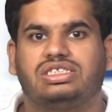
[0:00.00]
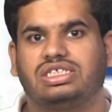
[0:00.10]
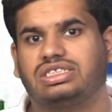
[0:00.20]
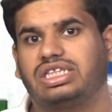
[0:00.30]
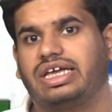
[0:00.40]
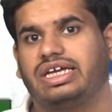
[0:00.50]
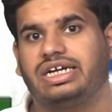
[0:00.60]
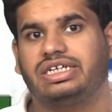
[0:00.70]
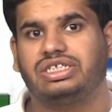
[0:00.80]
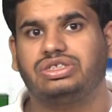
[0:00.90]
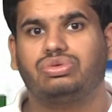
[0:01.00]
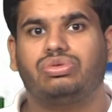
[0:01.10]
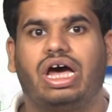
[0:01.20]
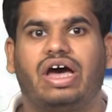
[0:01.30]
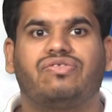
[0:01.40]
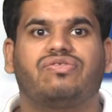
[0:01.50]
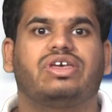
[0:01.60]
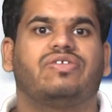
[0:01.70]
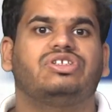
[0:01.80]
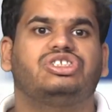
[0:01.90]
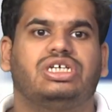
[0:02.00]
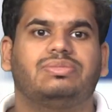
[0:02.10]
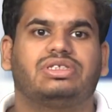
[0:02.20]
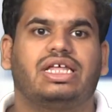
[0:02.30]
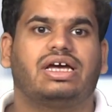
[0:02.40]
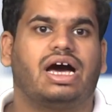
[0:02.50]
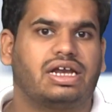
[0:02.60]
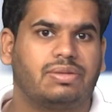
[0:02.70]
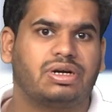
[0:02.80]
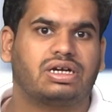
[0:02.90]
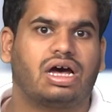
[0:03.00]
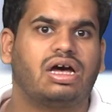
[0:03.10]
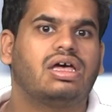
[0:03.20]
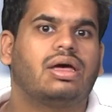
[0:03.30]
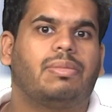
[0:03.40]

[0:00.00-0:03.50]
just like Indians who have given gems like Aryabhatta,